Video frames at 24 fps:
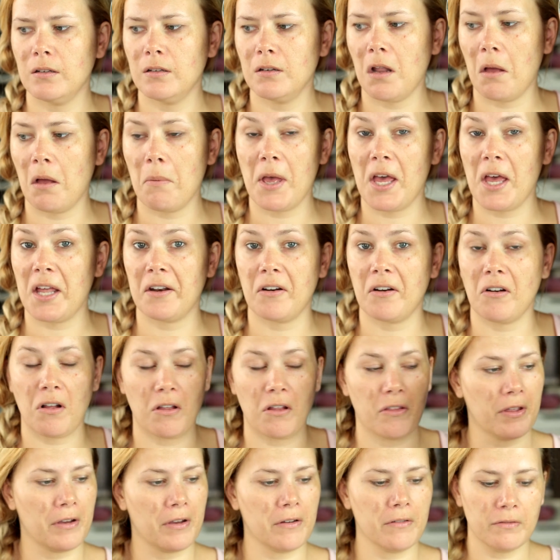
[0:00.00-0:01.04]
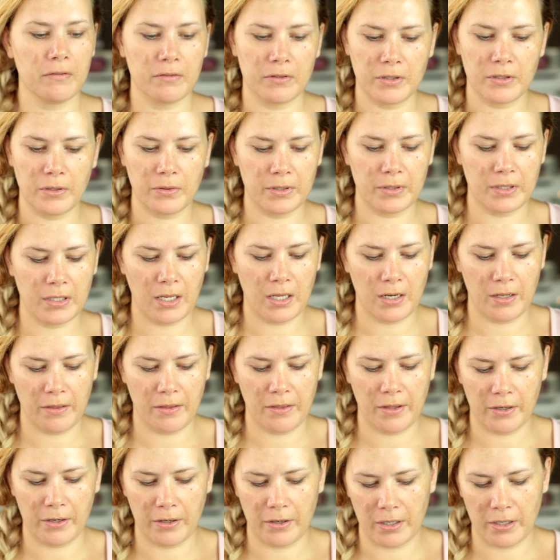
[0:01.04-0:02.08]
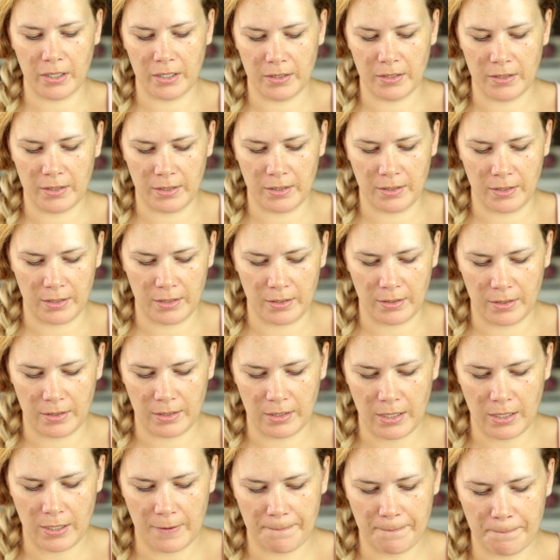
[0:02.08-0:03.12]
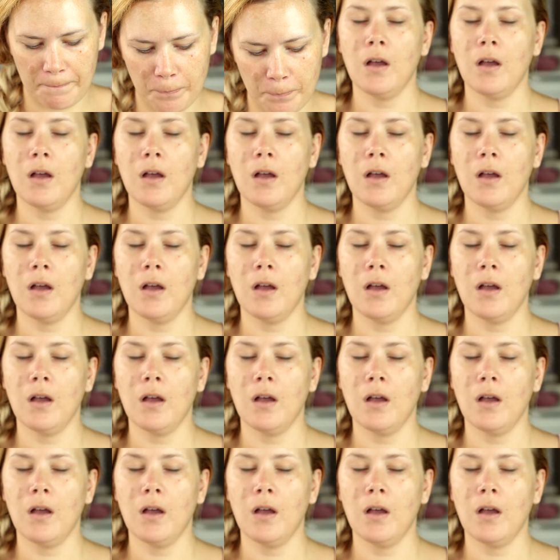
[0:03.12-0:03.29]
not bad at all though, so it's got a thicker consistency.